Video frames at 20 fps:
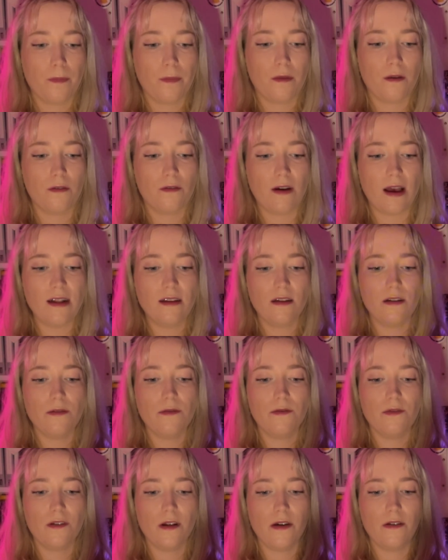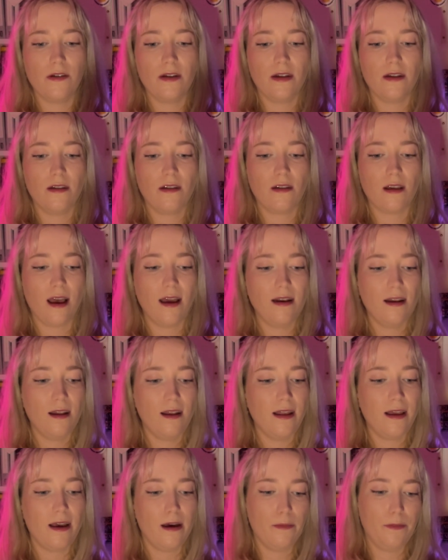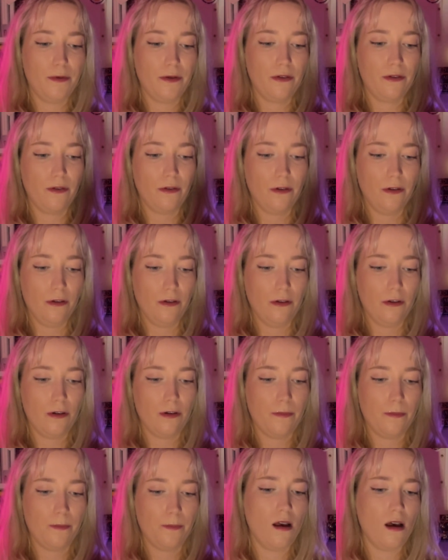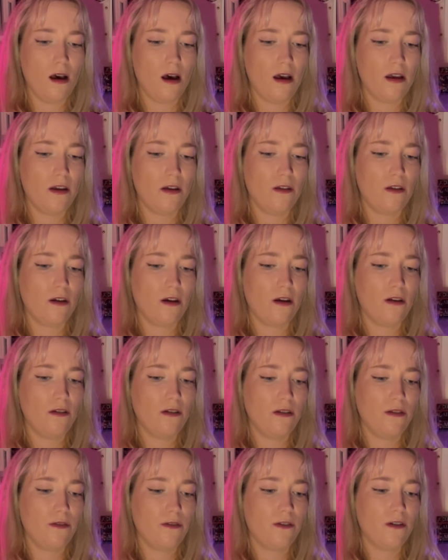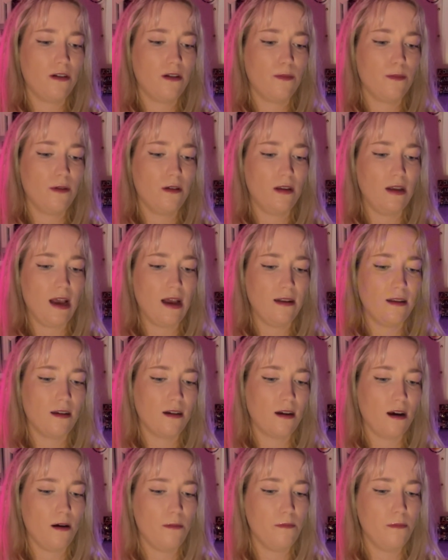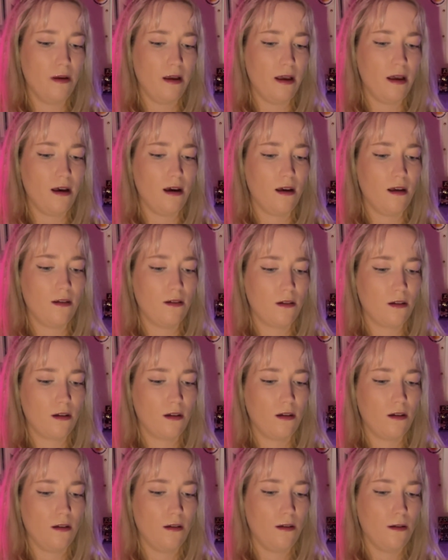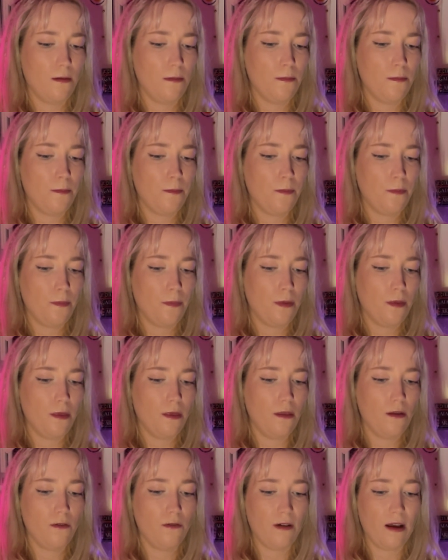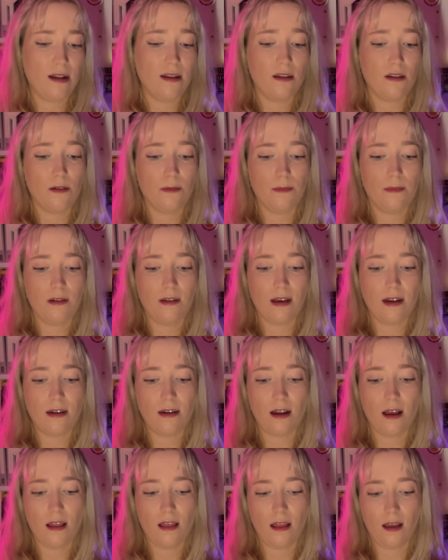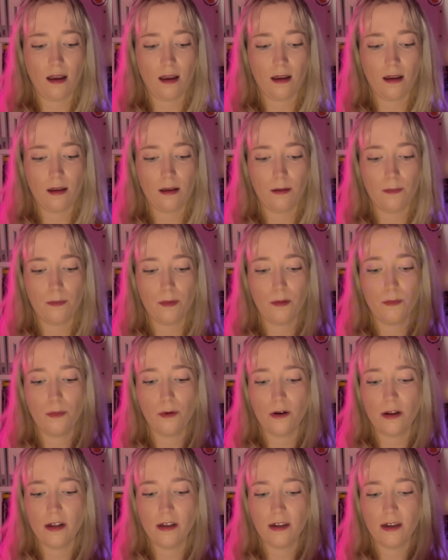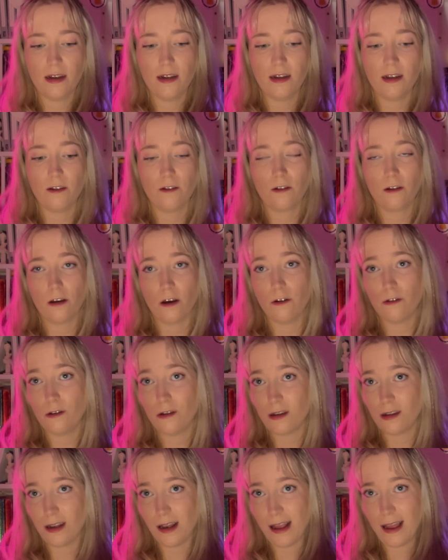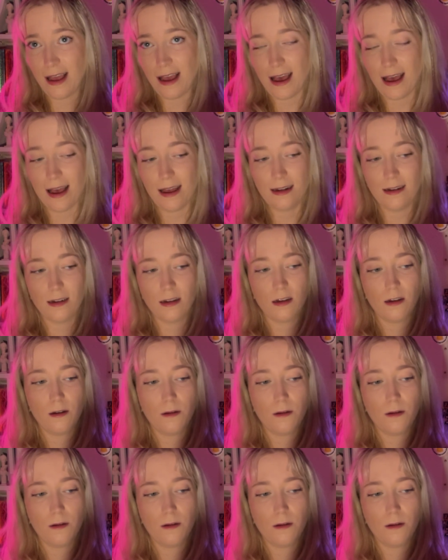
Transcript: The phantom floated silently up to Scrooge. "Are you the ghost of Christmas yet to come?" he asked. The phantom said nothing, but pointed its ghostly hand.